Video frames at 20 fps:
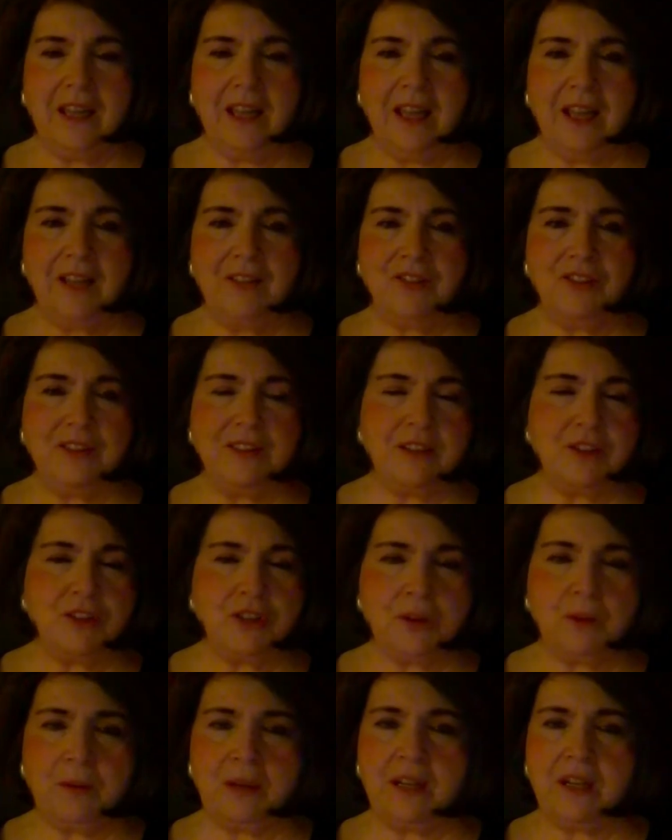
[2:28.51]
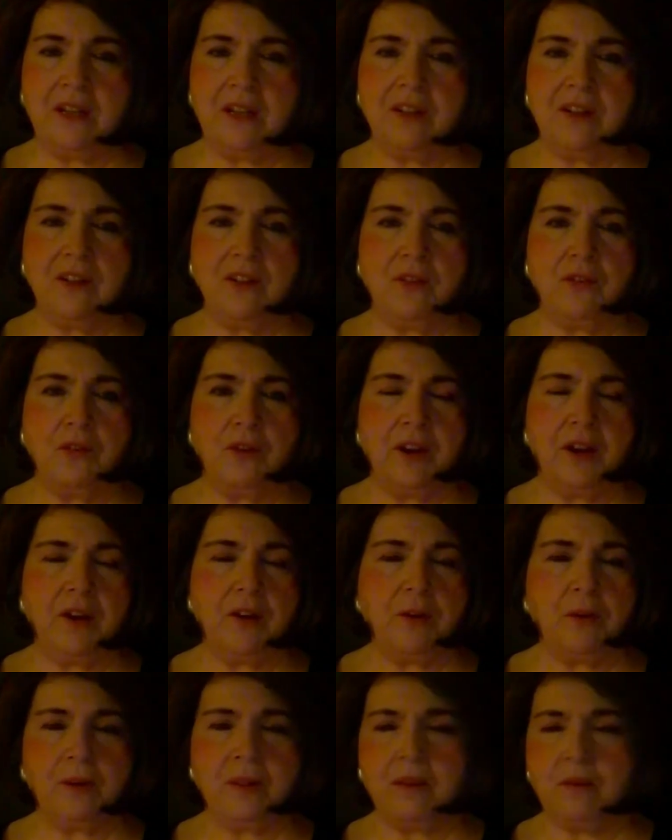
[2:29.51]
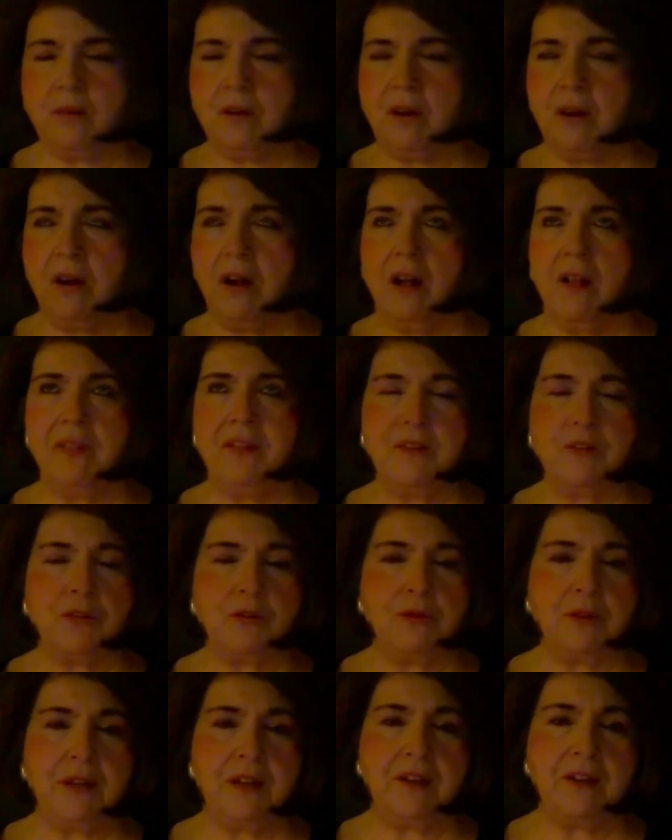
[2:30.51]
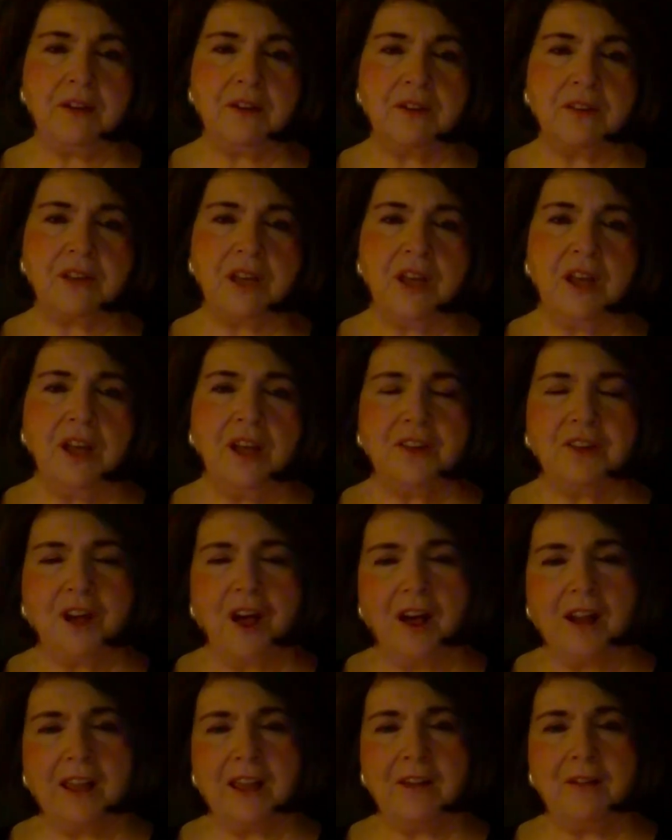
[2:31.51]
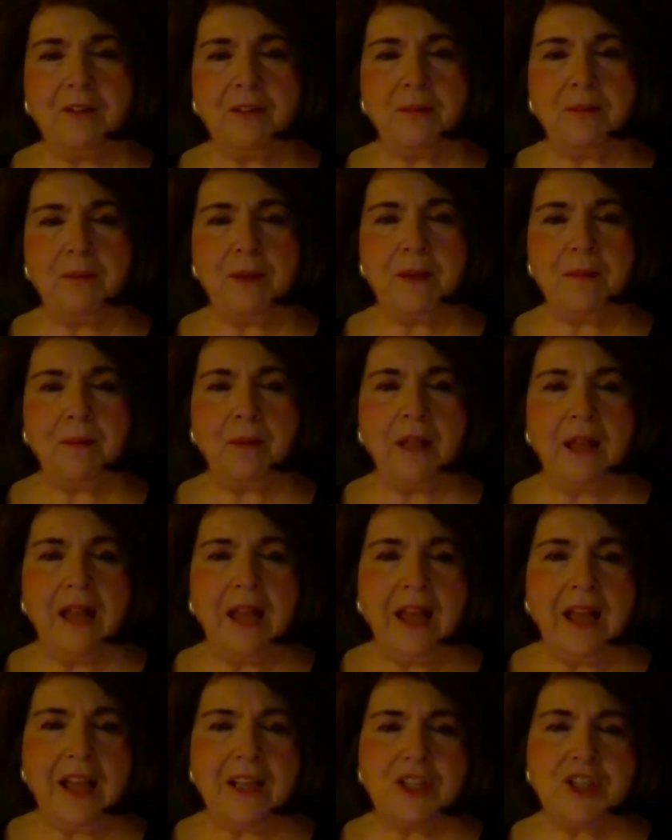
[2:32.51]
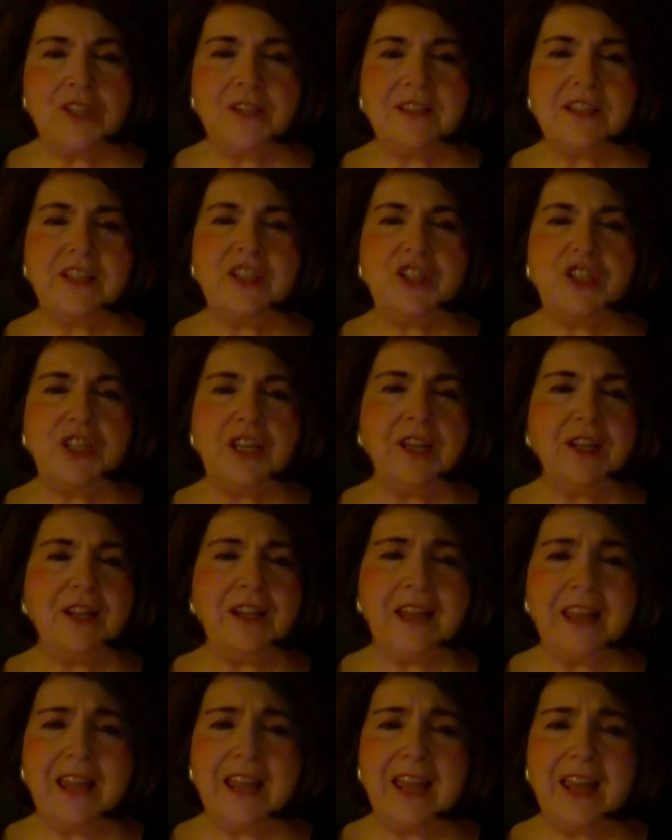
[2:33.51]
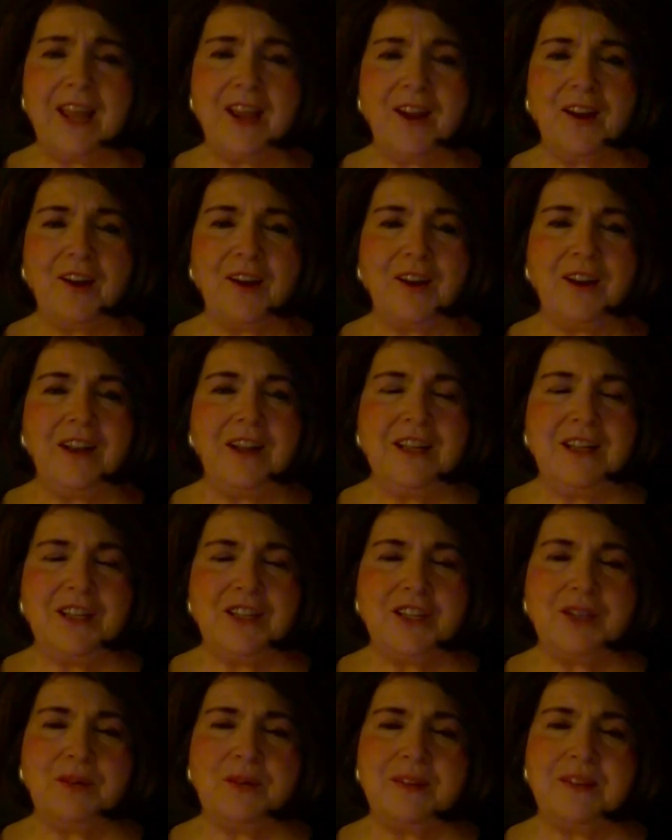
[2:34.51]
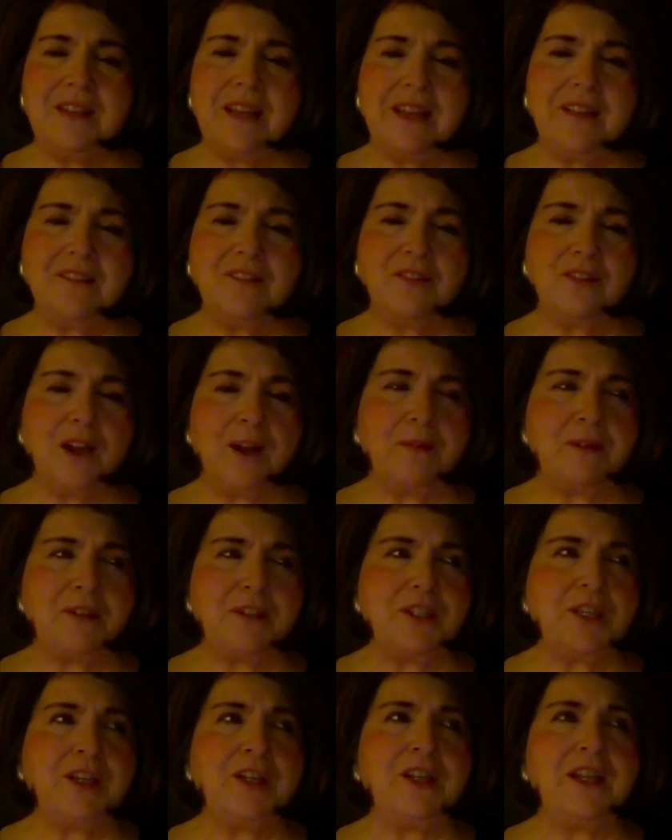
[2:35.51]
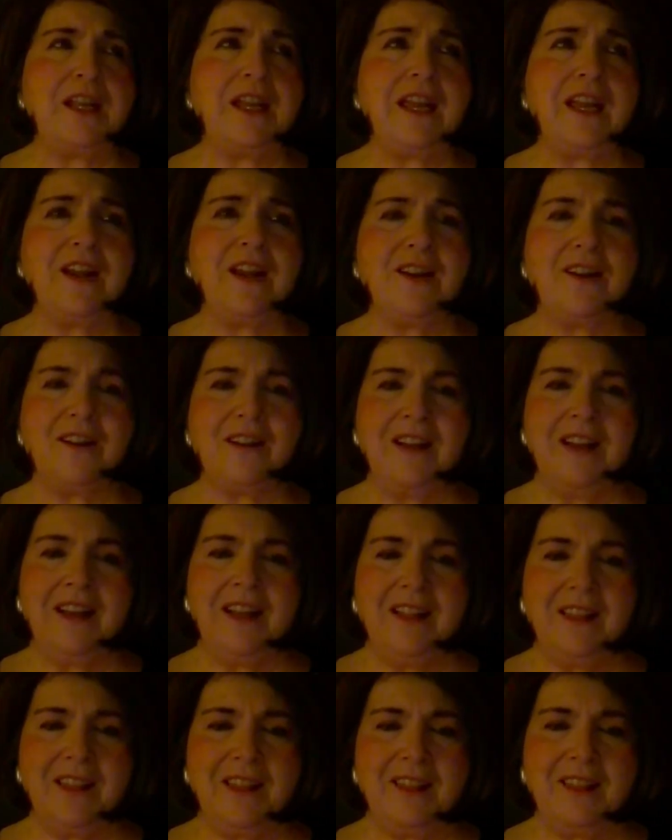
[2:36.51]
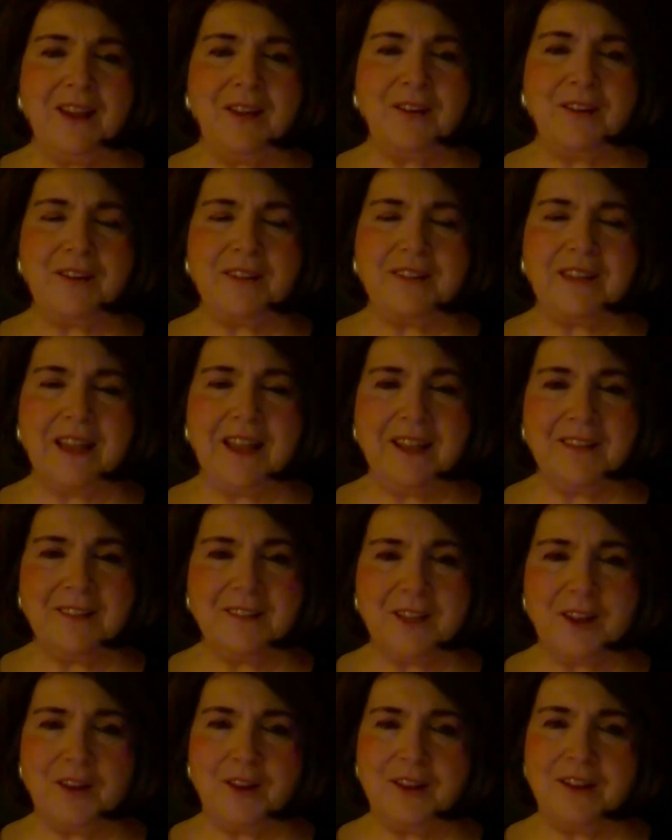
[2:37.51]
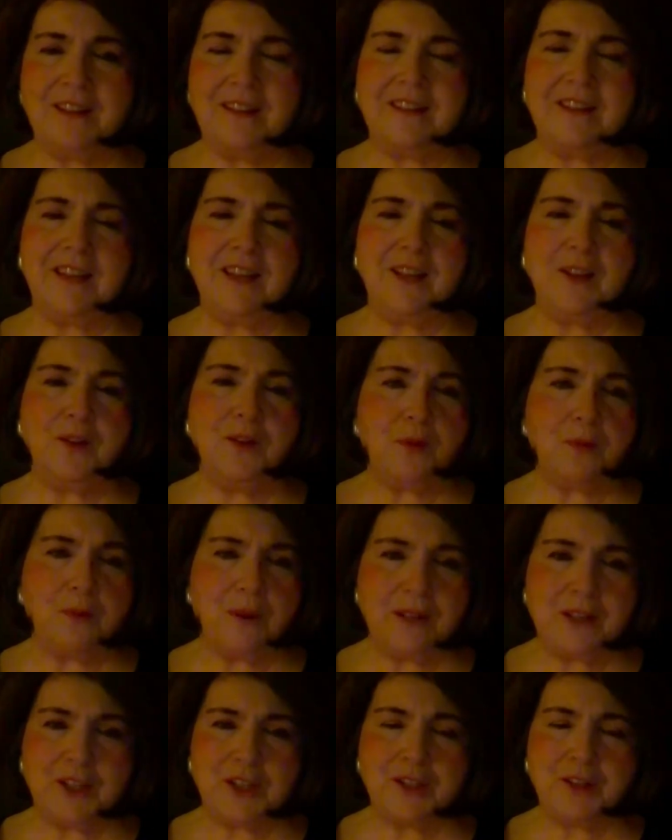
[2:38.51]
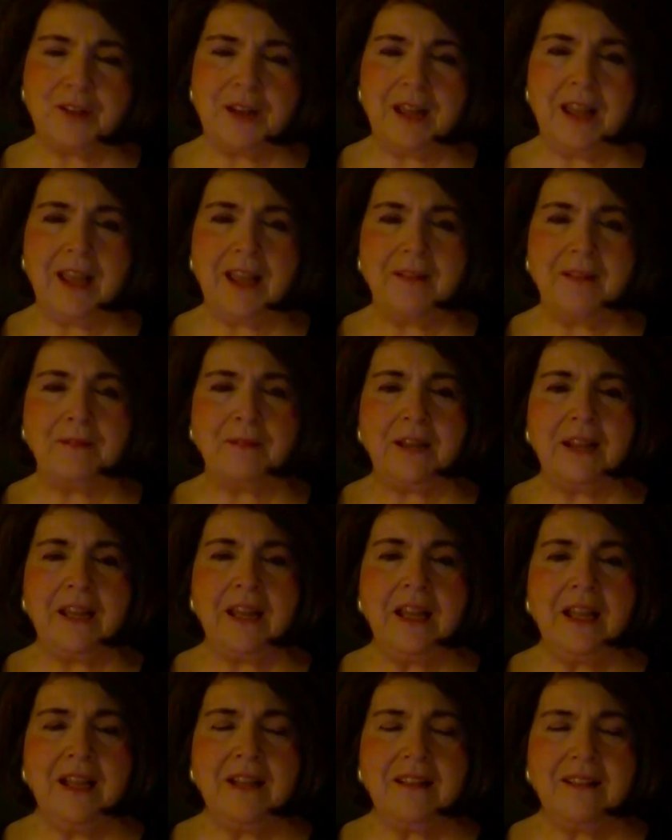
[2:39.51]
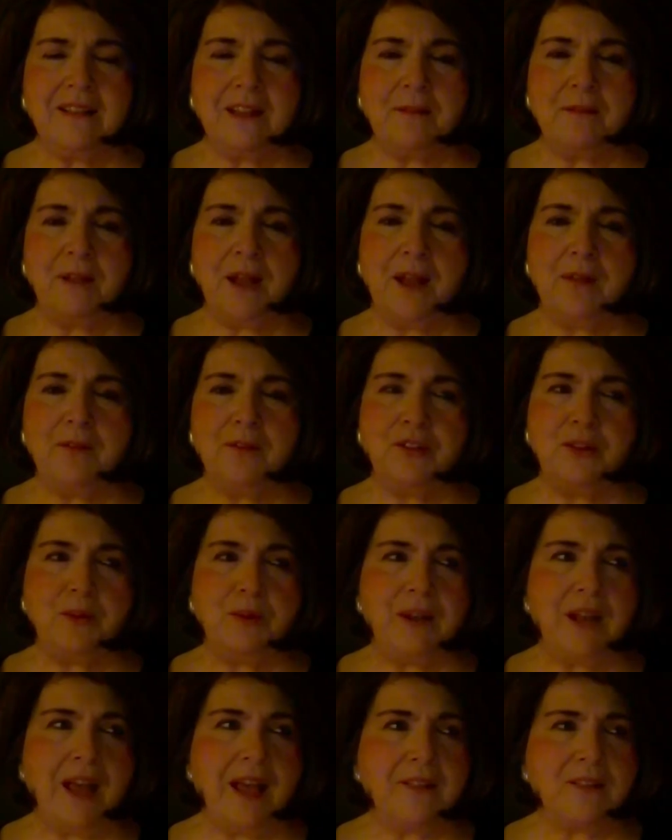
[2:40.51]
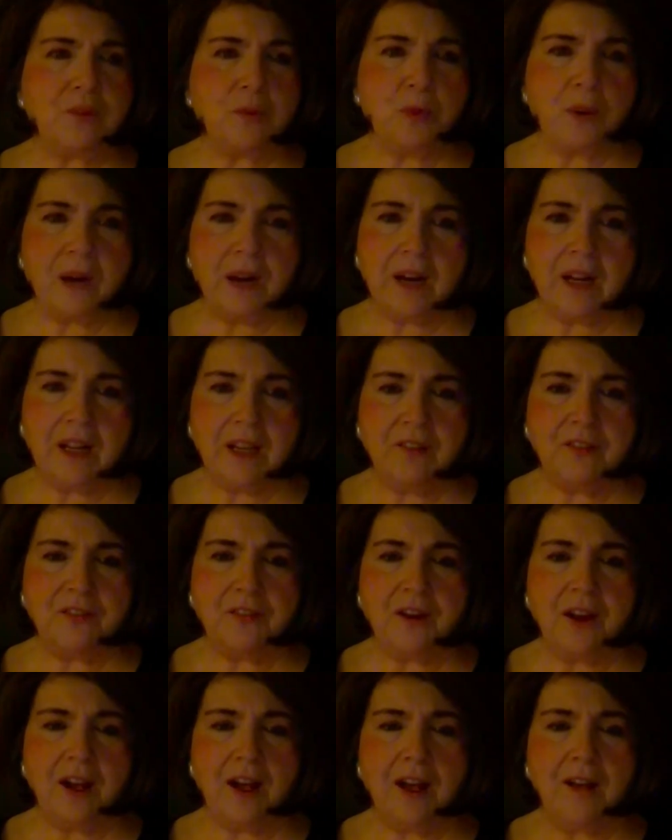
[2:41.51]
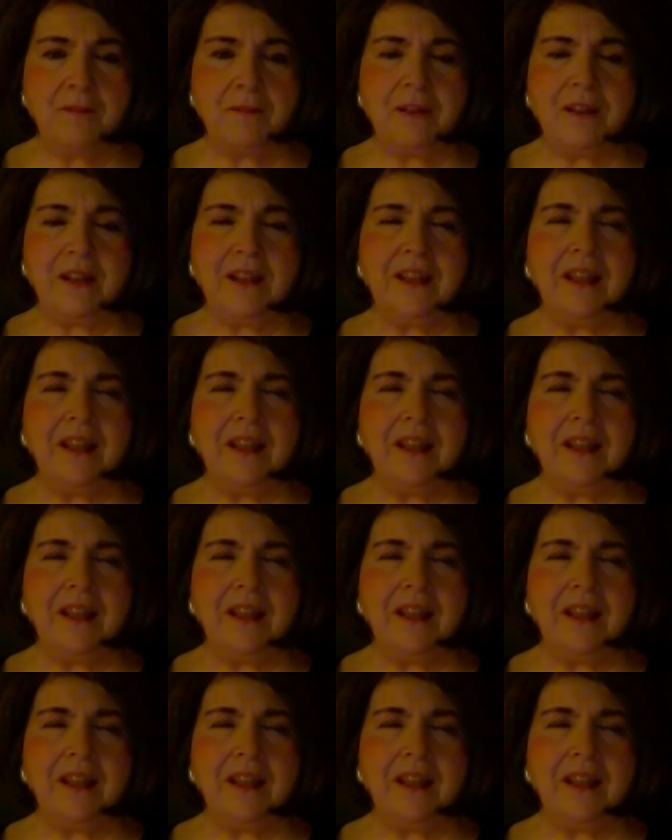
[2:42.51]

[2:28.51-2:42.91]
And she said she went into the foyer where there were all these greeters talking with people, and she said she could hear, she was eavesdropping, she could hear that they were saying, "It's so good to see you," and "What's your name?" And sometimes she would ask, "Where are you from?"